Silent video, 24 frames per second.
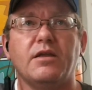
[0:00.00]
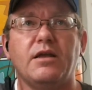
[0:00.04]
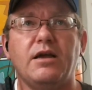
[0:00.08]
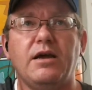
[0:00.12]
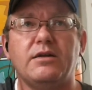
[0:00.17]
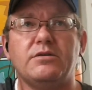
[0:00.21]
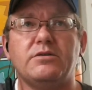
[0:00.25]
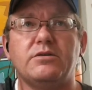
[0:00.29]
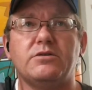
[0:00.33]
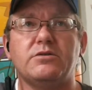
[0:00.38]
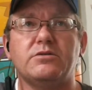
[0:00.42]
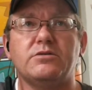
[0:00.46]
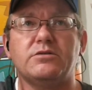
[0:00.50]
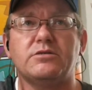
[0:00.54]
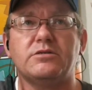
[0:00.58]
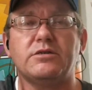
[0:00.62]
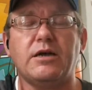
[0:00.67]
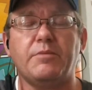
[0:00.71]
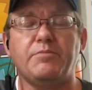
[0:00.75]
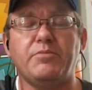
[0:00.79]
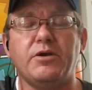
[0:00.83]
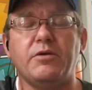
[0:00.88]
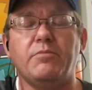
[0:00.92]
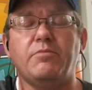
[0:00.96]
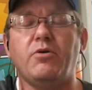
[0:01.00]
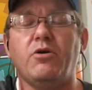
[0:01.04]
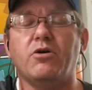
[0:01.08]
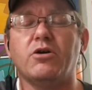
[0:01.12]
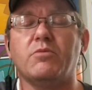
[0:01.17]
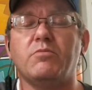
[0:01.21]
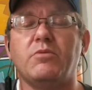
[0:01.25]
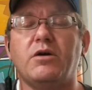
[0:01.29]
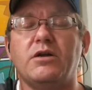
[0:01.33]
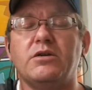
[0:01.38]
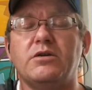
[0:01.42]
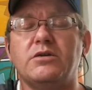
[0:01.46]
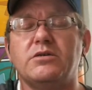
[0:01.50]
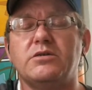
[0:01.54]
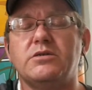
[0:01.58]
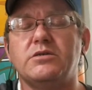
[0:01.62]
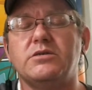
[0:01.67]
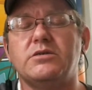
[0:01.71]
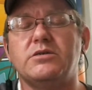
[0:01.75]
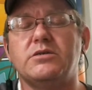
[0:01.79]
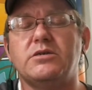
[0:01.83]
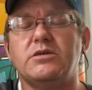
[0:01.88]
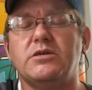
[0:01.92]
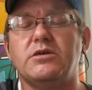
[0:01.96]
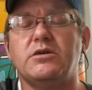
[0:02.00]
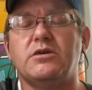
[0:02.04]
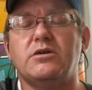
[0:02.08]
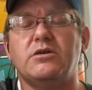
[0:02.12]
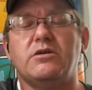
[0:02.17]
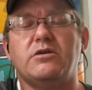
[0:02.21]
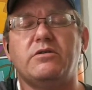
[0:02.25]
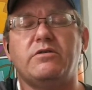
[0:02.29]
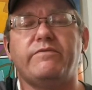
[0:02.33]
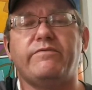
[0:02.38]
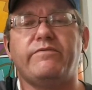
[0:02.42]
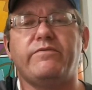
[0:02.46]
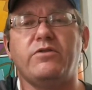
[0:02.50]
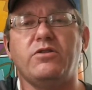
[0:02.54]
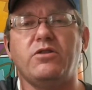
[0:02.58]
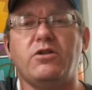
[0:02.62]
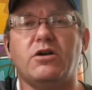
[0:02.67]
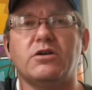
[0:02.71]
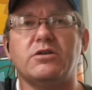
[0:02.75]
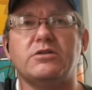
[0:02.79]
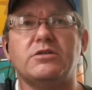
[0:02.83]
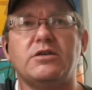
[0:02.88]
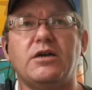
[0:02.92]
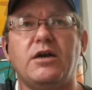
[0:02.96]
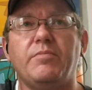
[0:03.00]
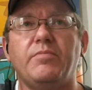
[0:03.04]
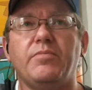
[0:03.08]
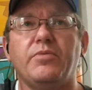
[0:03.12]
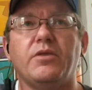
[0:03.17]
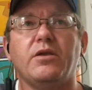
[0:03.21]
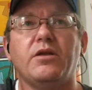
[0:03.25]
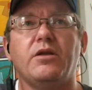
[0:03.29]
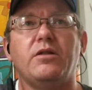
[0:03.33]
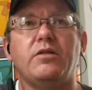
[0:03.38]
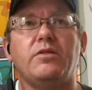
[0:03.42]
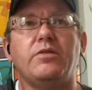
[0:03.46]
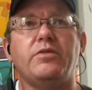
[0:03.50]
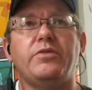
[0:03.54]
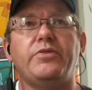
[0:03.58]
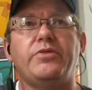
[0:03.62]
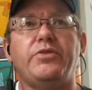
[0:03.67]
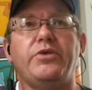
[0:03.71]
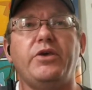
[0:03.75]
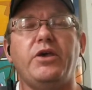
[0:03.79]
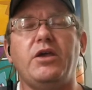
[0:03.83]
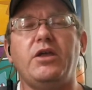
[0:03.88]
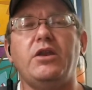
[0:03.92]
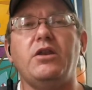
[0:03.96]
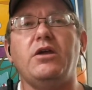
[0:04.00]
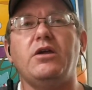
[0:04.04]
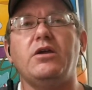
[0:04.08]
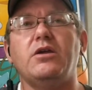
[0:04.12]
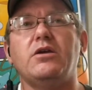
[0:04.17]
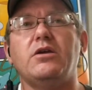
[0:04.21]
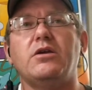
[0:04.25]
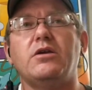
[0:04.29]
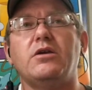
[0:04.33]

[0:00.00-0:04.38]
after I stopped playing Pokemon for the longest time, then